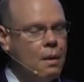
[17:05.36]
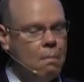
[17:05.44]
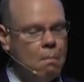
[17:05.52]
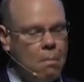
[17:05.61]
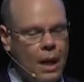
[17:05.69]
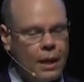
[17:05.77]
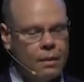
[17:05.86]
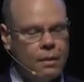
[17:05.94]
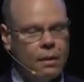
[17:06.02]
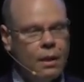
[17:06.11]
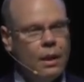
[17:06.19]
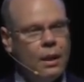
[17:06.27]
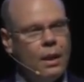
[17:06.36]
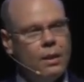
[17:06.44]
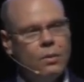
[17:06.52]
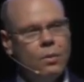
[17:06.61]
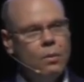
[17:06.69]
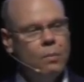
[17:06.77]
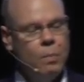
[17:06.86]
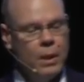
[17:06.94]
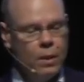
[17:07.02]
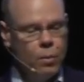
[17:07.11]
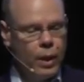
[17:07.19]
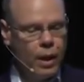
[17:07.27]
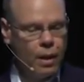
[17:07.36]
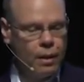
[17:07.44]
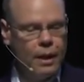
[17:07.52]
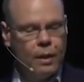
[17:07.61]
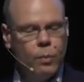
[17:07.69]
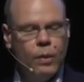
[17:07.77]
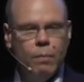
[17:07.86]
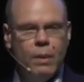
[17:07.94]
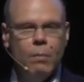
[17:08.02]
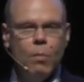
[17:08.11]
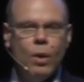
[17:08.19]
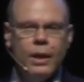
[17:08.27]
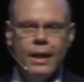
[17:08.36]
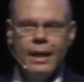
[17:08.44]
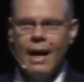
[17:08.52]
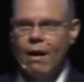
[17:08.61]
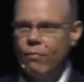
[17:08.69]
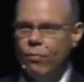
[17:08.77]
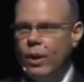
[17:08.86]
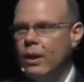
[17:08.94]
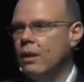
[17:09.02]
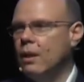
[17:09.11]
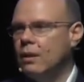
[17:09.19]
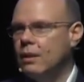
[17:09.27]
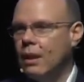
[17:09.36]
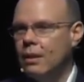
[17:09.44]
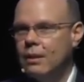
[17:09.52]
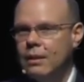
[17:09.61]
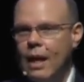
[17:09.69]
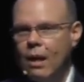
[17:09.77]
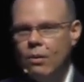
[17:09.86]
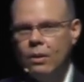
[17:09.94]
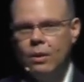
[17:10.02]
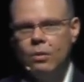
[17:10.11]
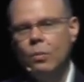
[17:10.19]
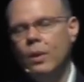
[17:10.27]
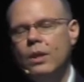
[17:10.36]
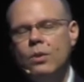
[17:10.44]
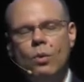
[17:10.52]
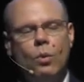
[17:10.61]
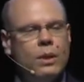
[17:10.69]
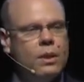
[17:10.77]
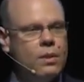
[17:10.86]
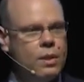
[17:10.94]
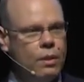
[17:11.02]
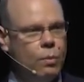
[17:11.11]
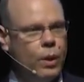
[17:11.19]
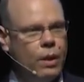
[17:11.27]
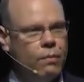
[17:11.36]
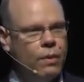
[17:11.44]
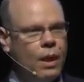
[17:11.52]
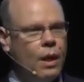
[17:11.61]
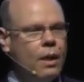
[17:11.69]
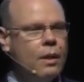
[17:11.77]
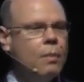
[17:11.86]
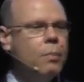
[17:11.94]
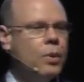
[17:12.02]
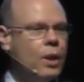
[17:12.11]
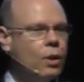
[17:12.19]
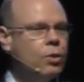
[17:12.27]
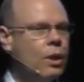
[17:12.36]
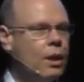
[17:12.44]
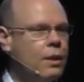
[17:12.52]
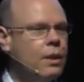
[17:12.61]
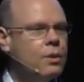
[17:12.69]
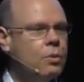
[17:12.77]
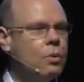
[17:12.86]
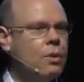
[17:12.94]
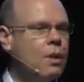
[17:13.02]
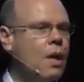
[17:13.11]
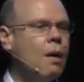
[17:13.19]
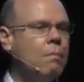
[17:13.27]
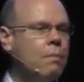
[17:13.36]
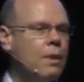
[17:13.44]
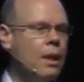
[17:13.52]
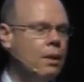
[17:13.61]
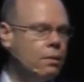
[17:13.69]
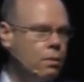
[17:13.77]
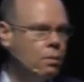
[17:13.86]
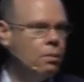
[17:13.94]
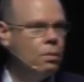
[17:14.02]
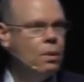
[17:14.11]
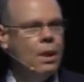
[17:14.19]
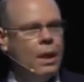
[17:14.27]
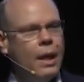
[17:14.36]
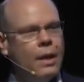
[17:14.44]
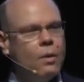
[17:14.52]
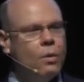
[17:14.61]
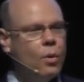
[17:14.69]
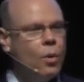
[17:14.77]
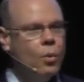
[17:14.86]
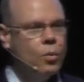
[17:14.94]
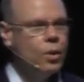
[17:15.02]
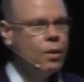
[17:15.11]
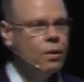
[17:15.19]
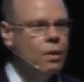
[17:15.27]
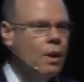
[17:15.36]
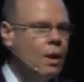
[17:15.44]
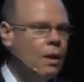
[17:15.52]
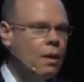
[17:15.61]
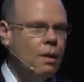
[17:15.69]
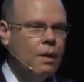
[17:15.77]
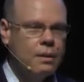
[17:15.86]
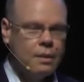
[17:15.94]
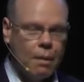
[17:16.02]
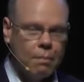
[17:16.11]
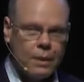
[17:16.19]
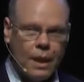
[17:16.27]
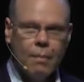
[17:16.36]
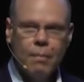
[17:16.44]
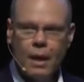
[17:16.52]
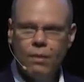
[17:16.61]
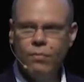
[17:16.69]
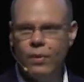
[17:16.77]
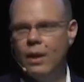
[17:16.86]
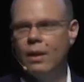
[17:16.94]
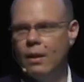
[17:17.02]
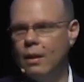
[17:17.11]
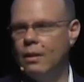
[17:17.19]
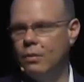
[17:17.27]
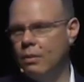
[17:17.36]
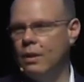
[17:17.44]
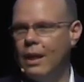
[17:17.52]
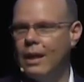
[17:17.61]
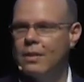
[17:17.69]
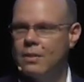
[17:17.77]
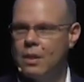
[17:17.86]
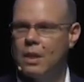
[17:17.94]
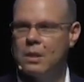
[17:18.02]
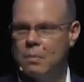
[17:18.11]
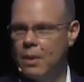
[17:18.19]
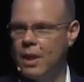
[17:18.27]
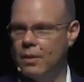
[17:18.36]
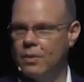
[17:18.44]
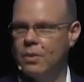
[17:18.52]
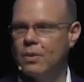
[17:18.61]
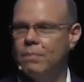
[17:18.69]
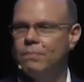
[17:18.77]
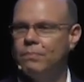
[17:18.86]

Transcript: But it could be well that we've been more than halfway the distance down into what is known as a C wave, and that potentially this could come into a conclusion sometime, I feel, into the next six months.